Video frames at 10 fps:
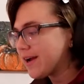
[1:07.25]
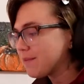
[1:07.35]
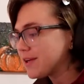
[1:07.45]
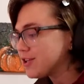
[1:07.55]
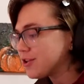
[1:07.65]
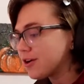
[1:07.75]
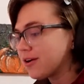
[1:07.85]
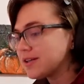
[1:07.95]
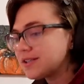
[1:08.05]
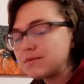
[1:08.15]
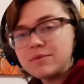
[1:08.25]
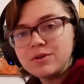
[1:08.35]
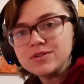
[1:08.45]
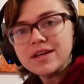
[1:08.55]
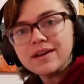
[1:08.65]
I'm going to turn on some
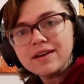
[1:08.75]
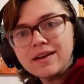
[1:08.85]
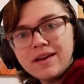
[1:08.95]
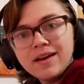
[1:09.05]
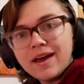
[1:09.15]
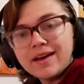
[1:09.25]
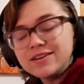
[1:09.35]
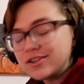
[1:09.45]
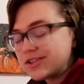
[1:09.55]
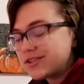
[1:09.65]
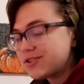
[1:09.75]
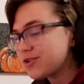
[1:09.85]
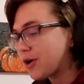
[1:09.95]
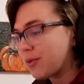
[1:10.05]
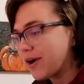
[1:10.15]
music and just
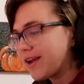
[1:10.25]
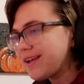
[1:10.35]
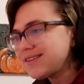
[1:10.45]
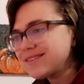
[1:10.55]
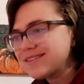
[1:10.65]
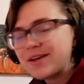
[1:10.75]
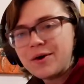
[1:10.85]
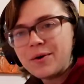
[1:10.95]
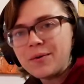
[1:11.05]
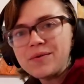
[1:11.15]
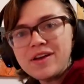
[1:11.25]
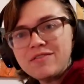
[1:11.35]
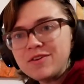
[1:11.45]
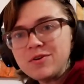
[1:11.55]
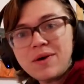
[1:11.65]
start working. So
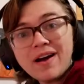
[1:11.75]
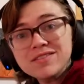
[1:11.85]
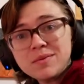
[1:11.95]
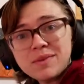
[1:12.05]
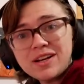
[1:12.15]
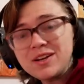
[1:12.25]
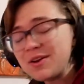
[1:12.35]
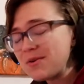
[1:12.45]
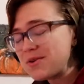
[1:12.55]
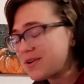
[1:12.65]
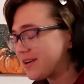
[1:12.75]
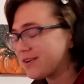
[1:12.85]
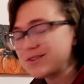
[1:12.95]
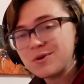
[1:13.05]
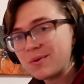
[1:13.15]
if you have something to do, you can
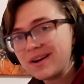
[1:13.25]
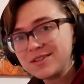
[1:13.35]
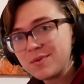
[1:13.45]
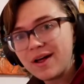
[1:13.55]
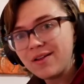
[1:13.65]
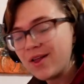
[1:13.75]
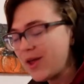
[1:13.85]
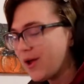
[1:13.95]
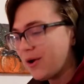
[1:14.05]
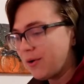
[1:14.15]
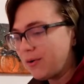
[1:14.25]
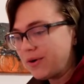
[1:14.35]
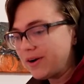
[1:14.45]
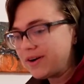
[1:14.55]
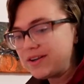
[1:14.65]
also work as well,
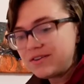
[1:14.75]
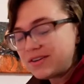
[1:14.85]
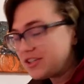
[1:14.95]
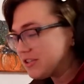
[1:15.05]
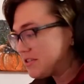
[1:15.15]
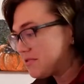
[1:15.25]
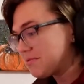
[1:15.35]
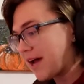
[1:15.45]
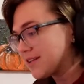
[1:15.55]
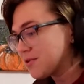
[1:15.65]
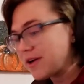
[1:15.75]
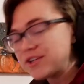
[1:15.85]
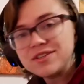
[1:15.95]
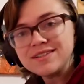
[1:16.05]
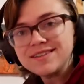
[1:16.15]
or you can just ask
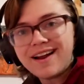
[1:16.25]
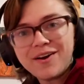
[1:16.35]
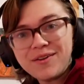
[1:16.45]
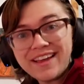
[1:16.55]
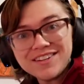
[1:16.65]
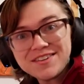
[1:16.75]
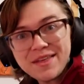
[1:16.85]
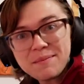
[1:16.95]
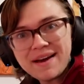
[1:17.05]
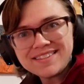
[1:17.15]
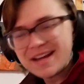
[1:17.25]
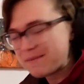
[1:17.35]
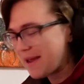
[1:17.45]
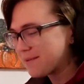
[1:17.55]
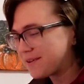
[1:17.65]
questions and I will answer them as
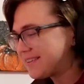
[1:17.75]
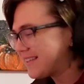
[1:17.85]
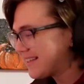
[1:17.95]
I'm able.